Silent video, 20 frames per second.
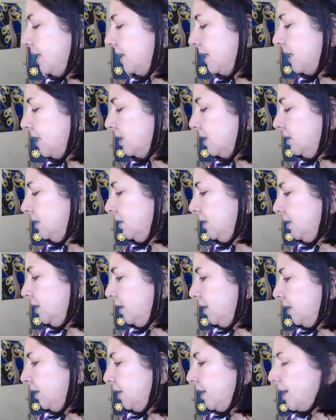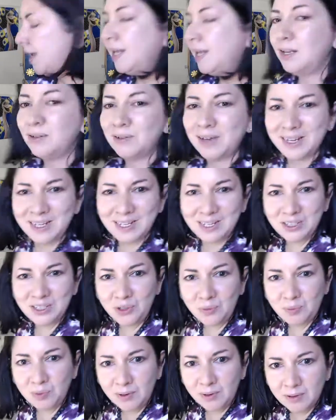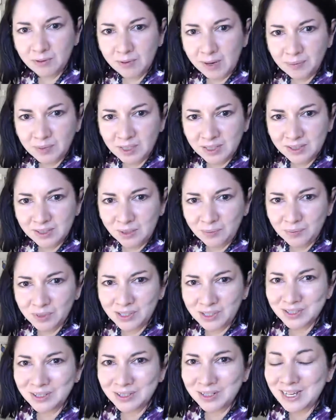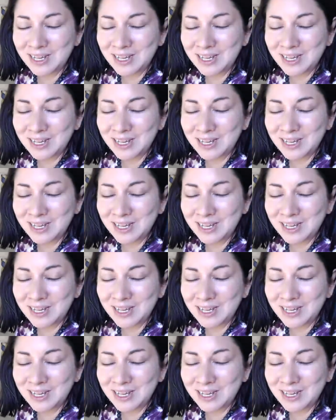that. Anyway, I should probably wrap this up because I